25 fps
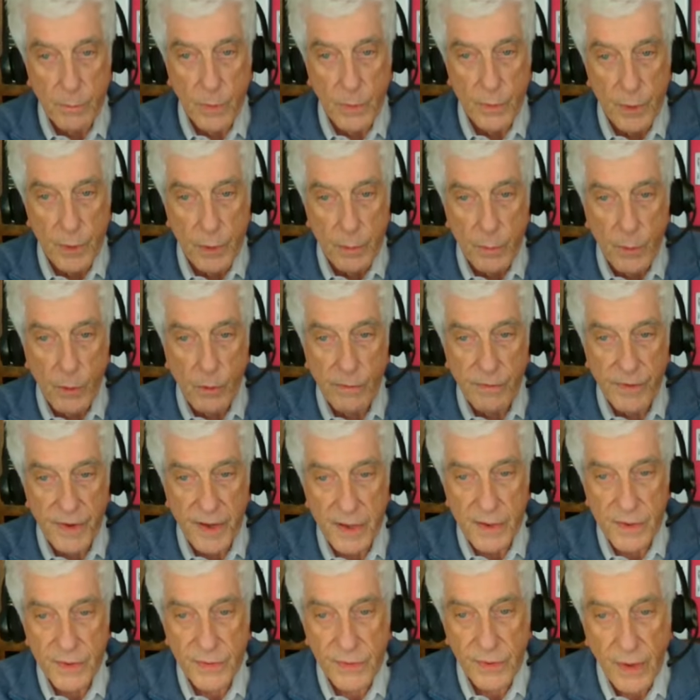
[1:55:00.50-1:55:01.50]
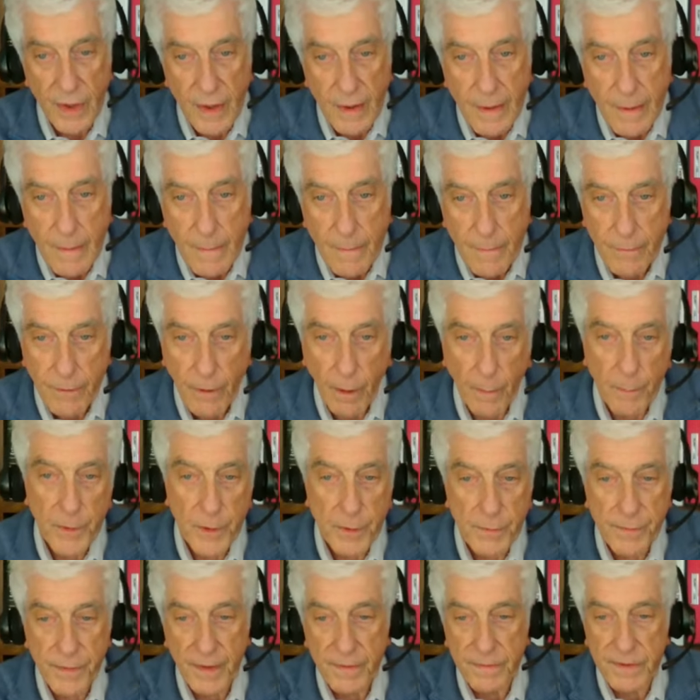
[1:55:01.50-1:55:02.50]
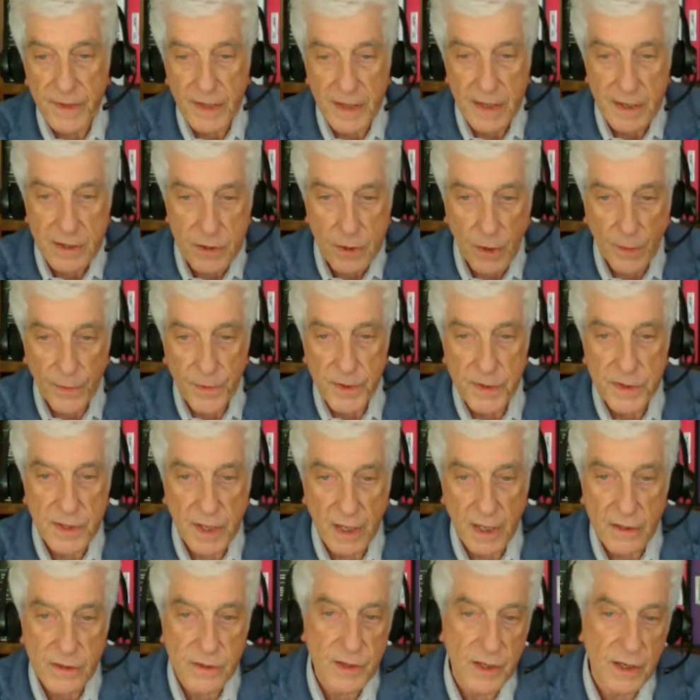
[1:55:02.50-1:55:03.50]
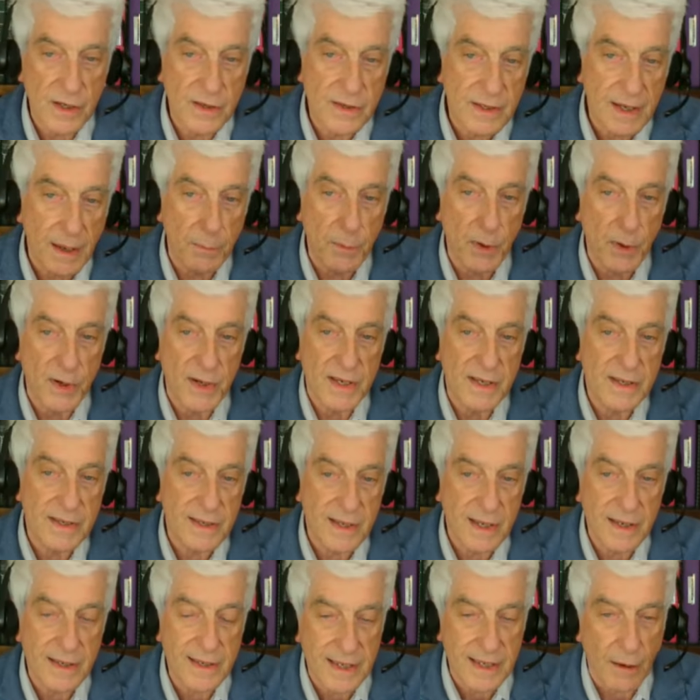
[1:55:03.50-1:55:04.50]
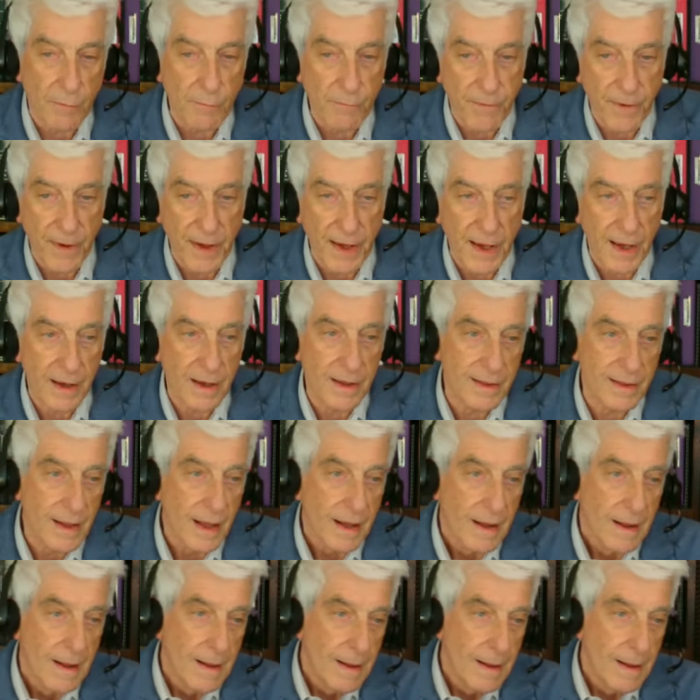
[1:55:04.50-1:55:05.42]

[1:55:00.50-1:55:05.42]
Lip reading: movies from the 50s or the 60s. Somebody sees something and